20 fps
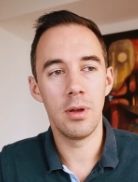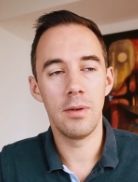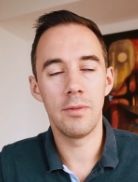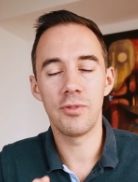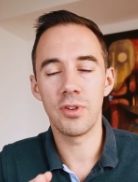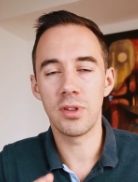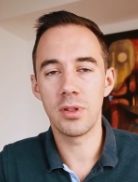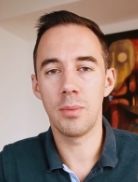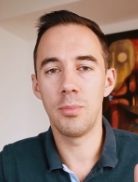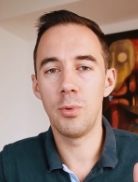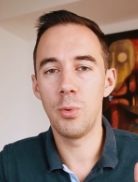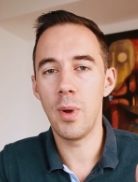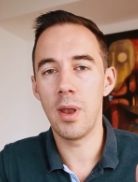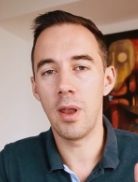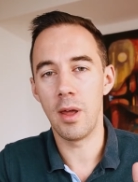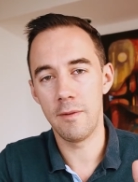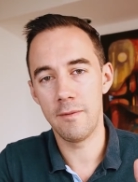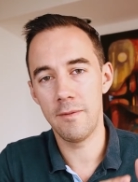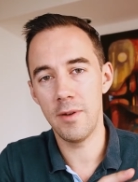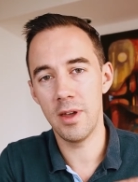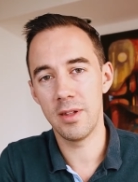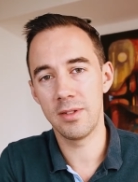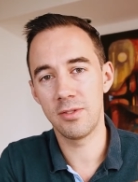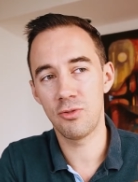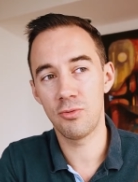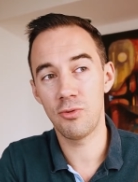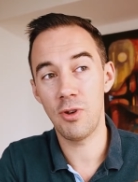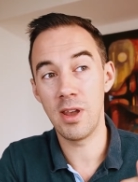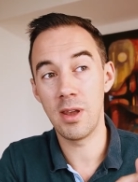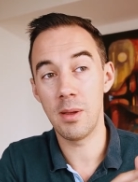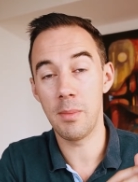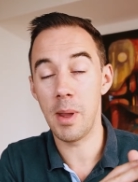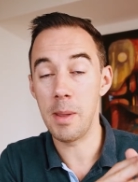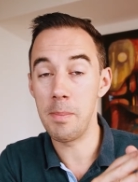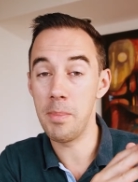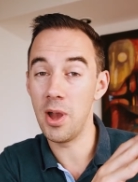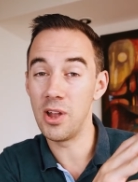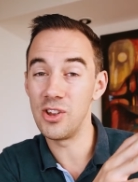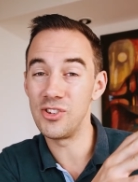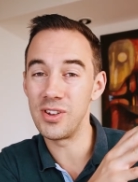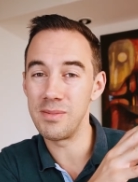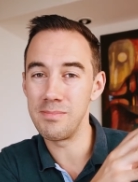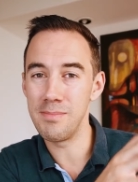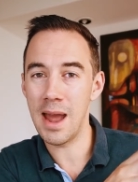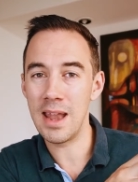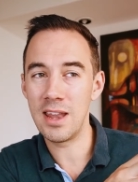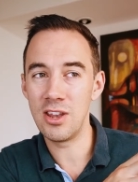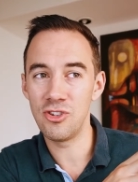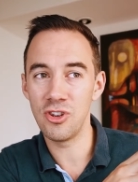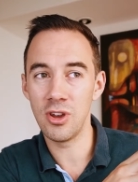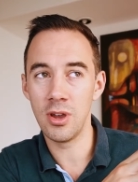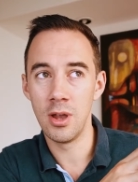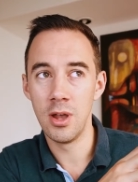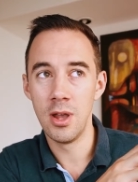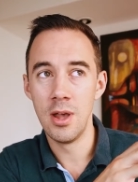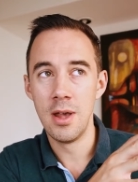For example, when I first trained up my purchasing manager,